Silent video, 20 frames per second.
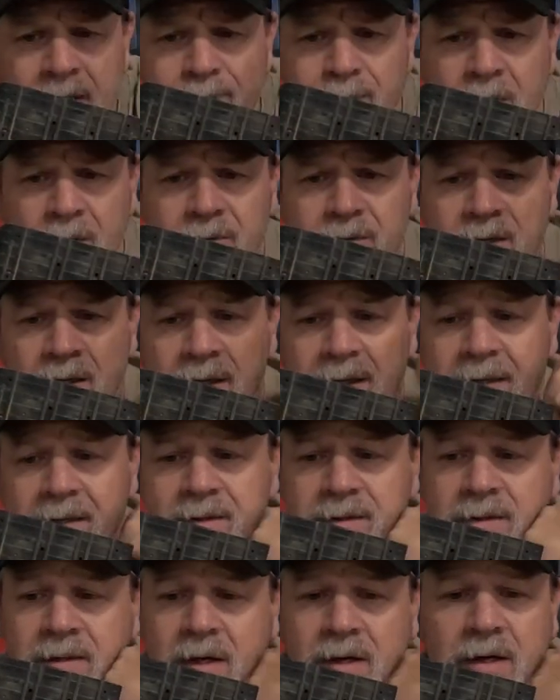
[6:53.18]
up those
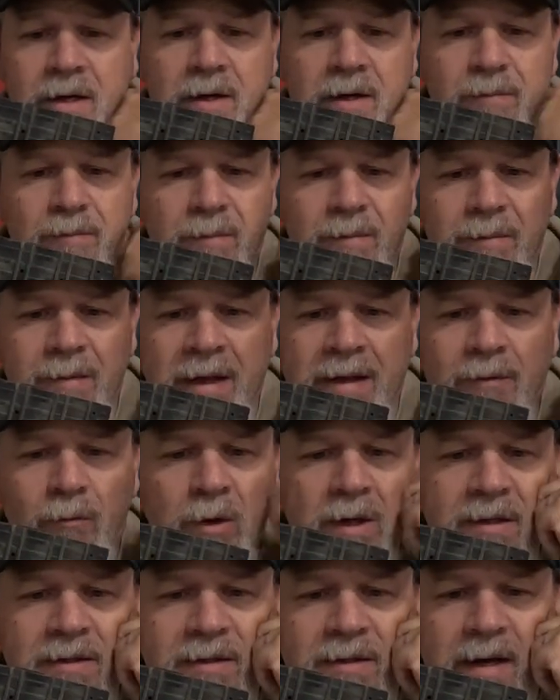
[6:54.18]
links. I
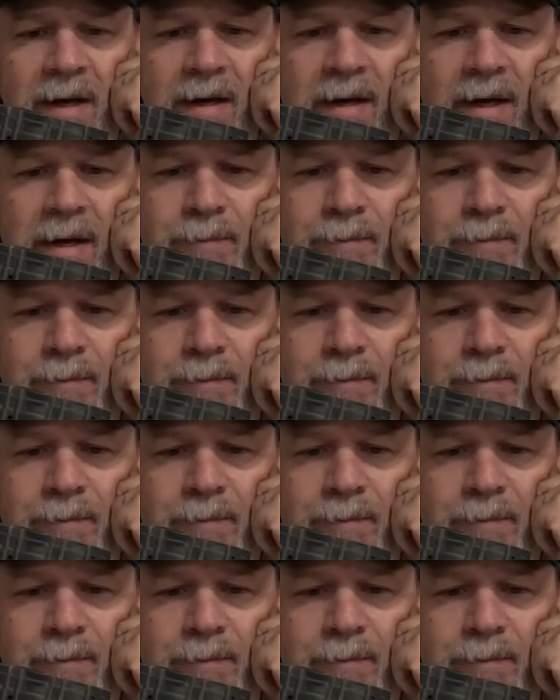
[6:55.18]
want to say